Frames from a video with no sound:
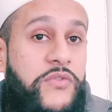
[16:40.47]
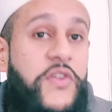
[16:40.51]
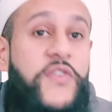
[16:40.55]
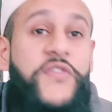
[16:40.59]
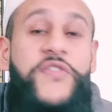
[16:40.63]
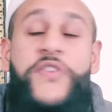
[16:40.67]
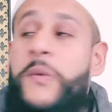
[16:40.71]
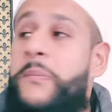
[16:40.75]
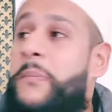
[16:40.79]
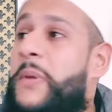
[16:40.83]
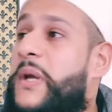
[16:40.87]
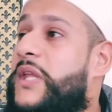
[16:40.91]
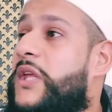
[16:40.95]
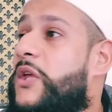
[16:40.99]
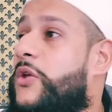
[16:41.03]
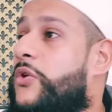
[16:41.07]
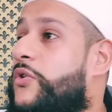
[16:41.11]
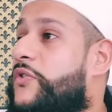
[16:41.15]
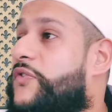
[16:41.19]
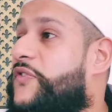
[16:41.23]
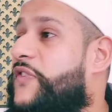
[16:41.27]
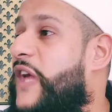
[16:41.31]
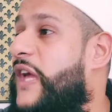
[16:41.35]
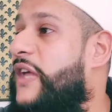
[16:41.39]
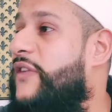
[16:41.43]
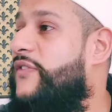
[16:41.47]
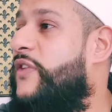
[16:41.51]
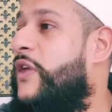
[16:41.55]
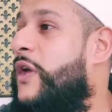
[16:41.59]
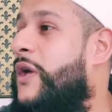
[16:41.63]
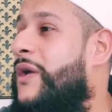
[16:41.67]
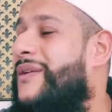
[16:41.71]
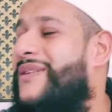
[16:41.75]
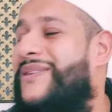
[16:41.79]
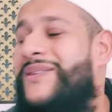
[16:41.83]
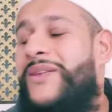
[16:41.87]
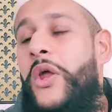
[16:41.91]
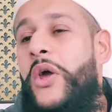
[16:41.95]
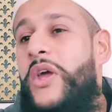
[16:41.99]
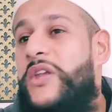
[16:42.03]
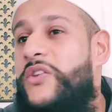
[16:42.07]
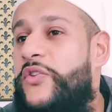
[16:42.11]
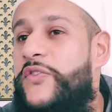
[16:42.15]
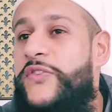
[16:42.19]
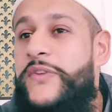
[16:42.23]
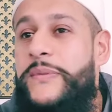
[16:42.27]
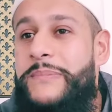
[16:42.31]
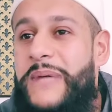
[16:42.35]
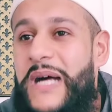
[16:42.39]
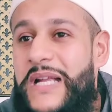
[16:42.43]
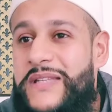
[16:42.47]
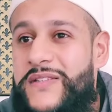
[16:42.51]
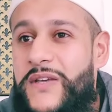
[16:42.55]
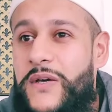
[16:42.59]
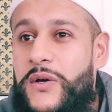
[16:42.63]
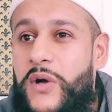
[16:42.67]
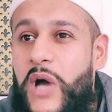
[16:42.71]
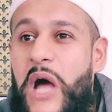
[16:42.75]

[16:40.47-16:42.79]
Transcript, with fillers: So somebody who says, you know, it doesn't matter,